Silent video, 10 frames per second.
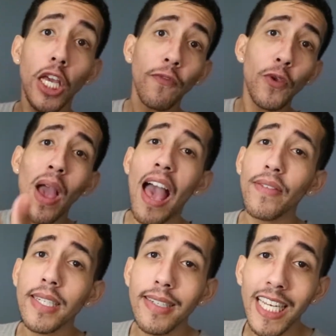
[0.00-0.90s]
If you
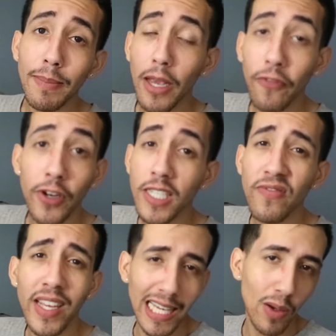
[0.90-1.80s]
haven't seen my first
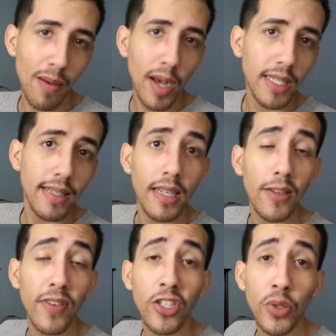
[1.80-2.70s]
video about this
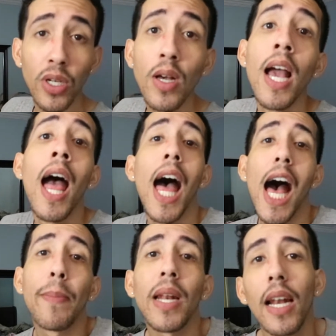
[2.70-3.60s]
individual,
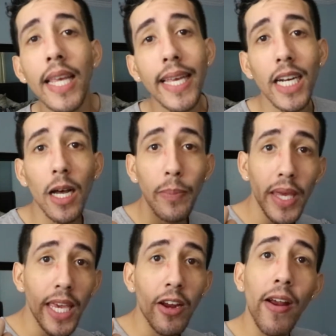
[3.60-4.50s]
I'm gonna link it up
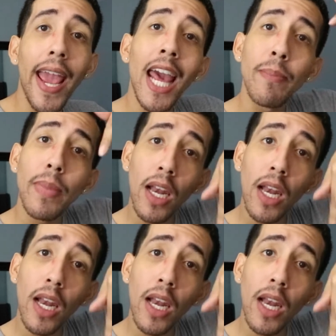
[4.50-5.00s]
here and